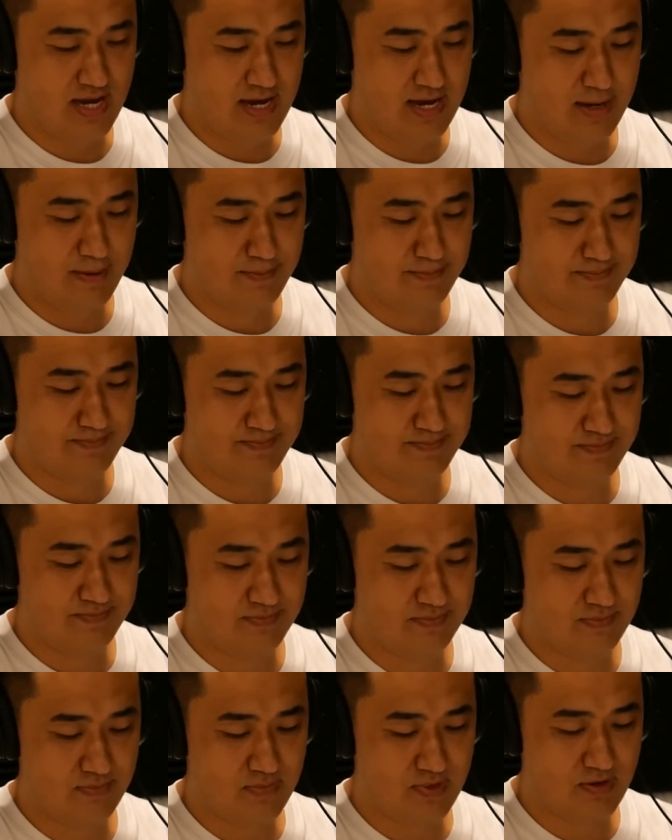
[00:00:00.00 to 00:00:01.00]
Um,
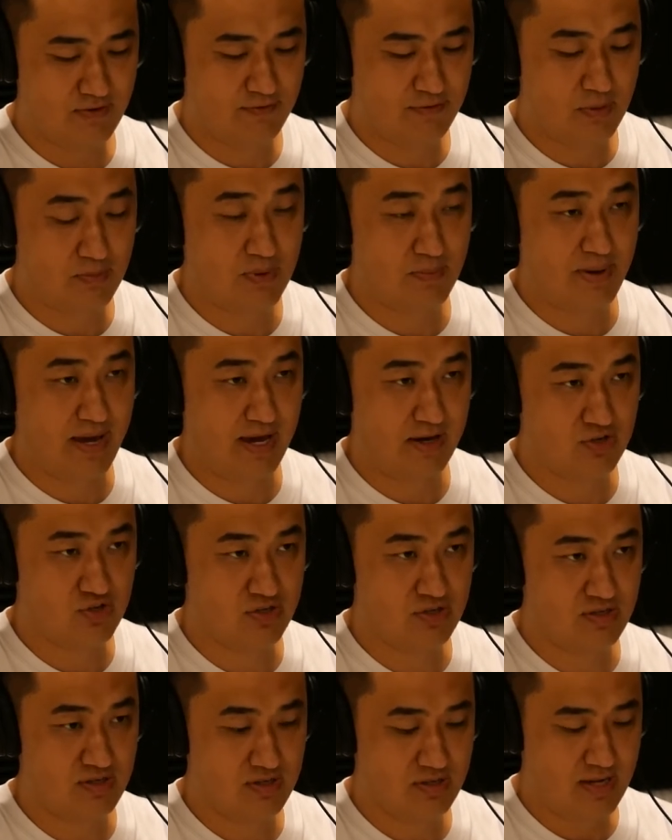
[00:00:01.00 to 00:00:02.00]
from a
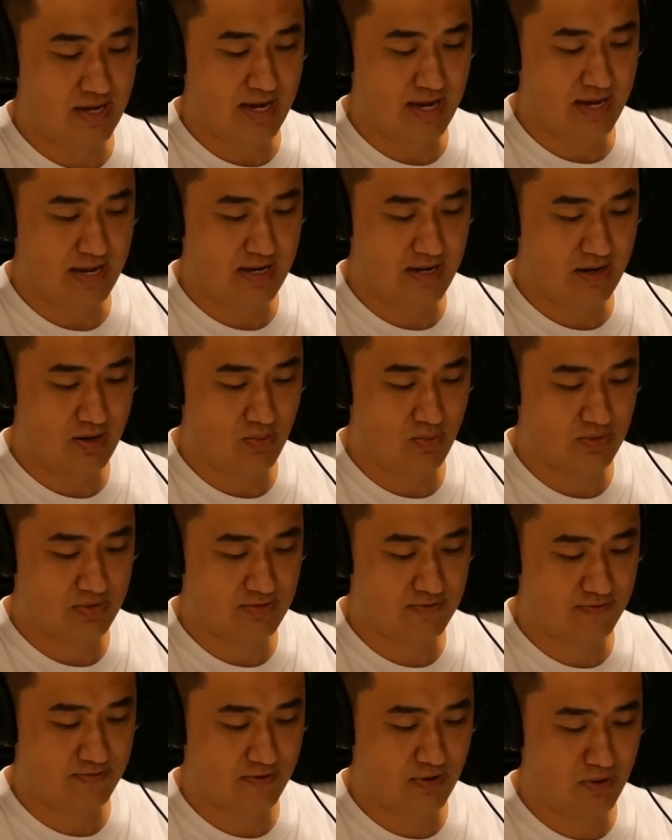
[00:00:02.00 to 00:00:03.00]
patient, and right. it
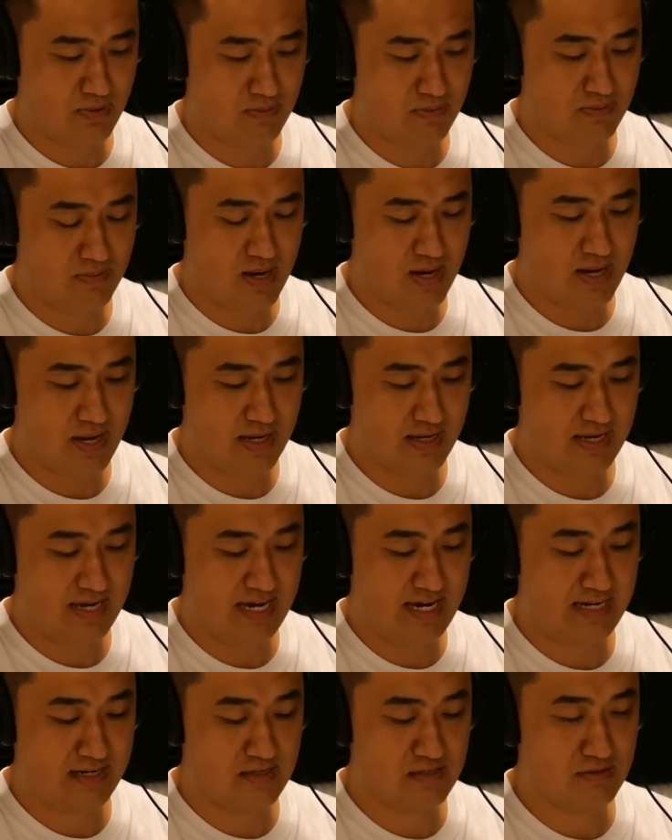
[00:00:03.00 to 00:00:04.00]
was from uh,
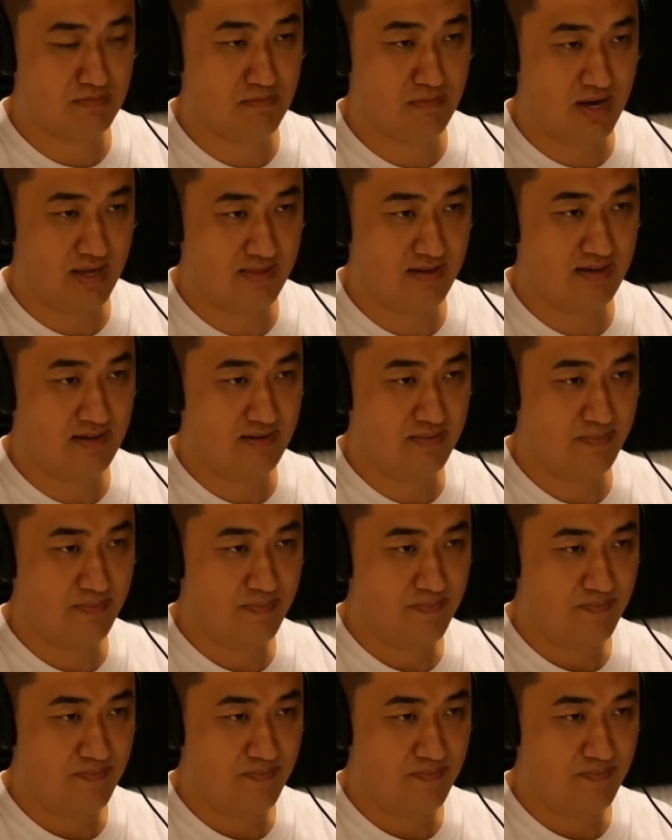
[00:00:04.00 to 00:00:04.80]
Keena's mother.